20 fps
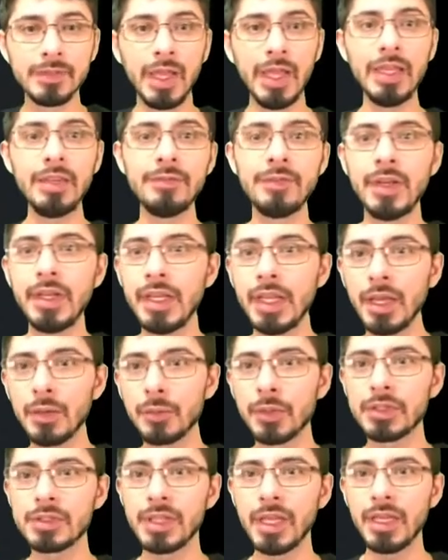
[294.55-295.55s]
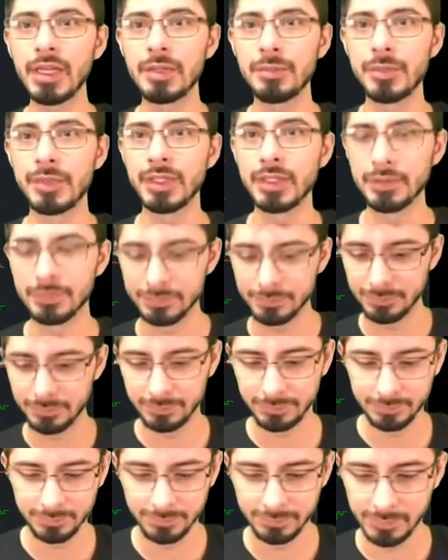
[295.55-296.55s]
Nvidia? Where's AMD?
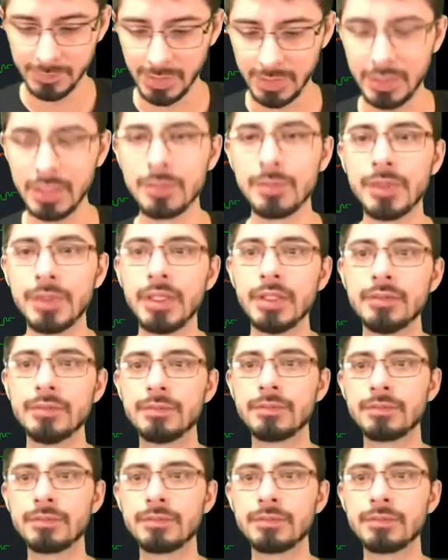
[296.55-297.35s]
AMD.